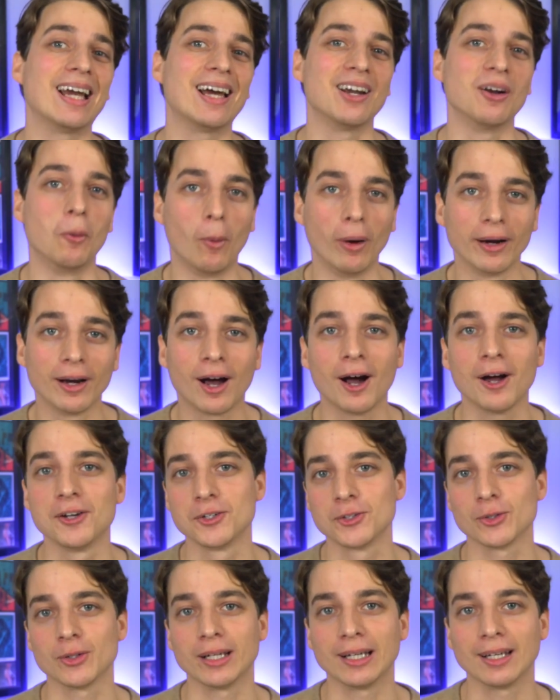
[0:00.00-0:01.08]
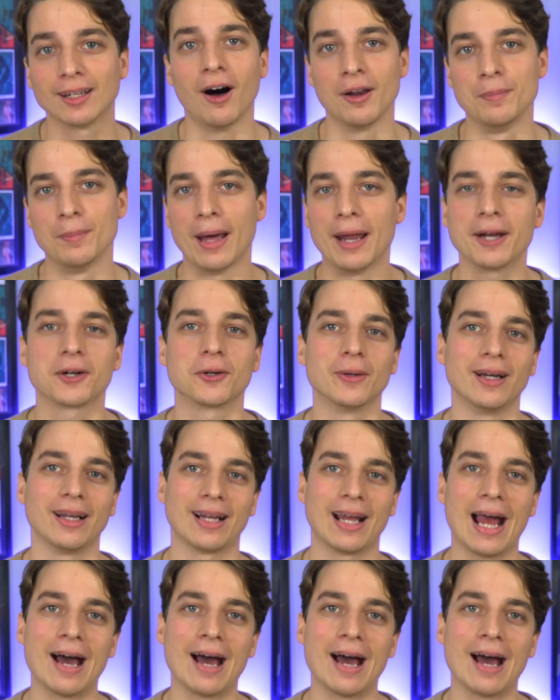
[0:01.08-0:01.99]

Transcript: had a one hundred on Metacritic